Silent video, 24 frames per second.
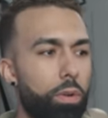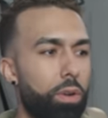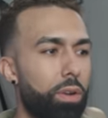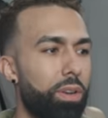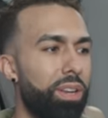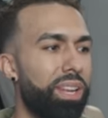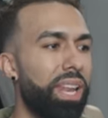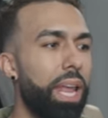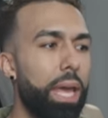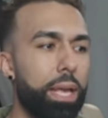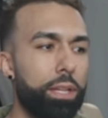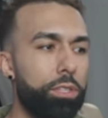
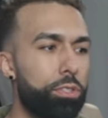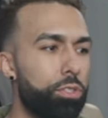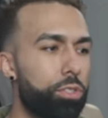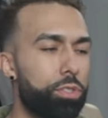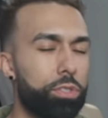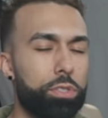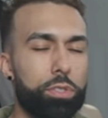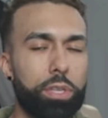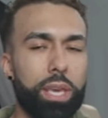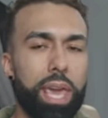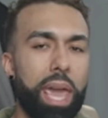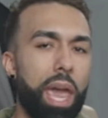
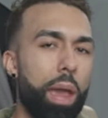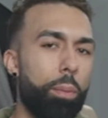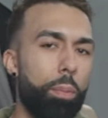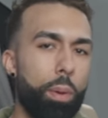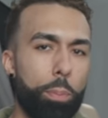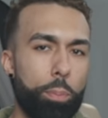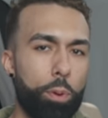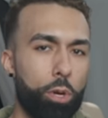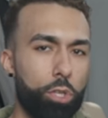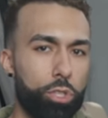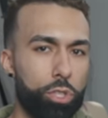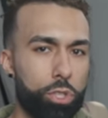lens camera
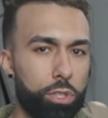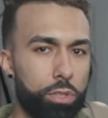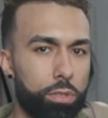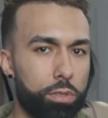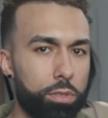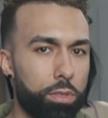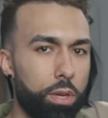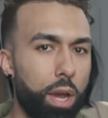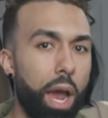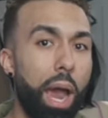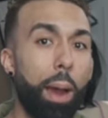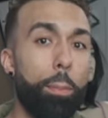purchase.
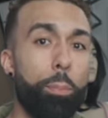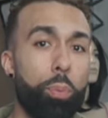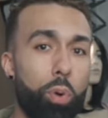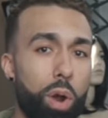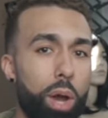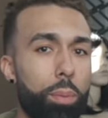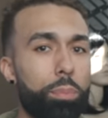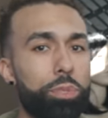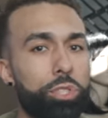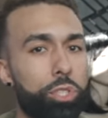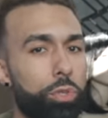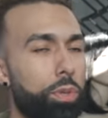I
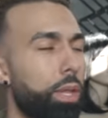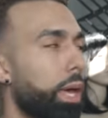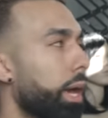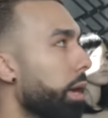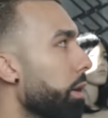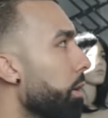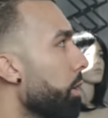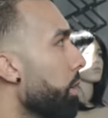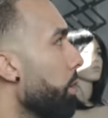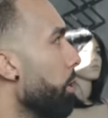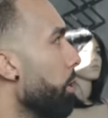promise you that.